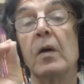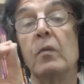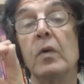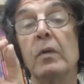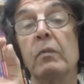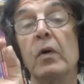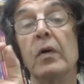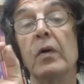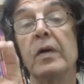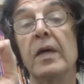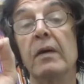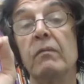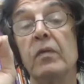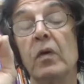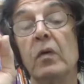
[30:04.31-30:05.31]
We will
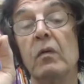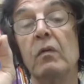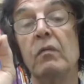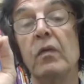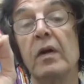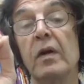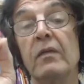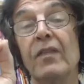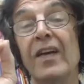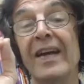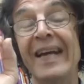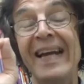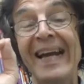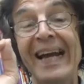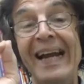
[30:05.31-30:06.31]
give you very, very
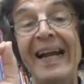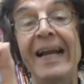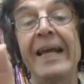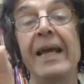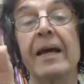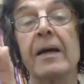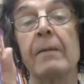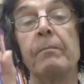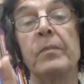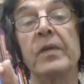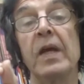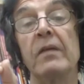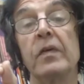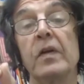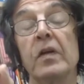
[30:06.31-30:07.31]
clear
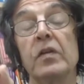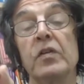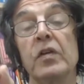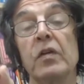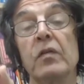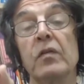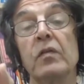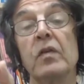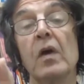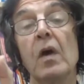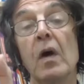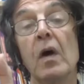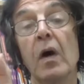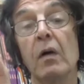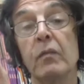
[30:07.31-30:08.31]
definitions
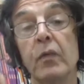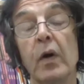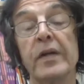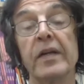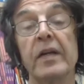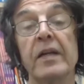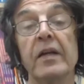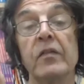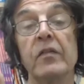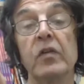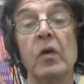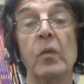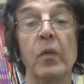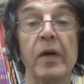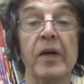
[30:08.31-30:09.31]
of what it is
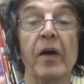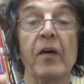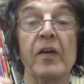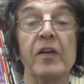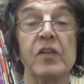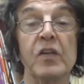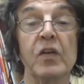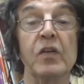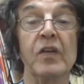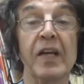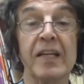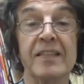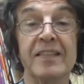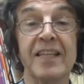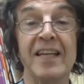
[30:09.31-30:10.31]
we're going to
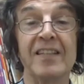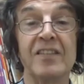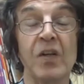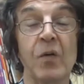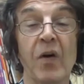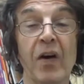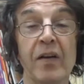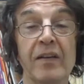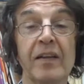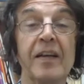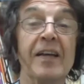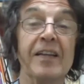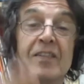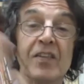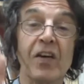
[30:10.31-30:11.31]
assess you on.
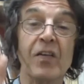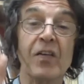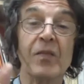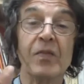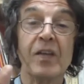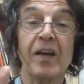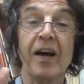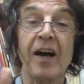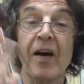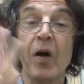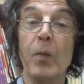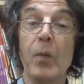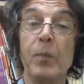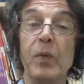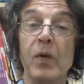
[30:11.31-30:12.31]
So I
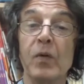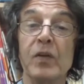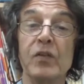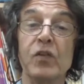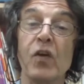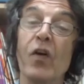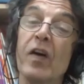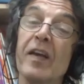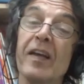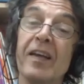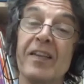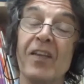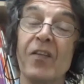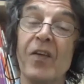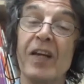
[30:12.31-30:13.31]
hope you enjoy
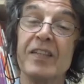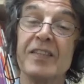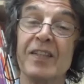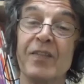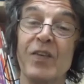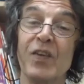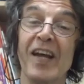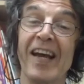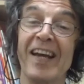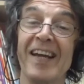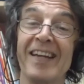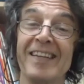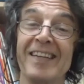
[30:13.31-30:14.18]
the rest of your day.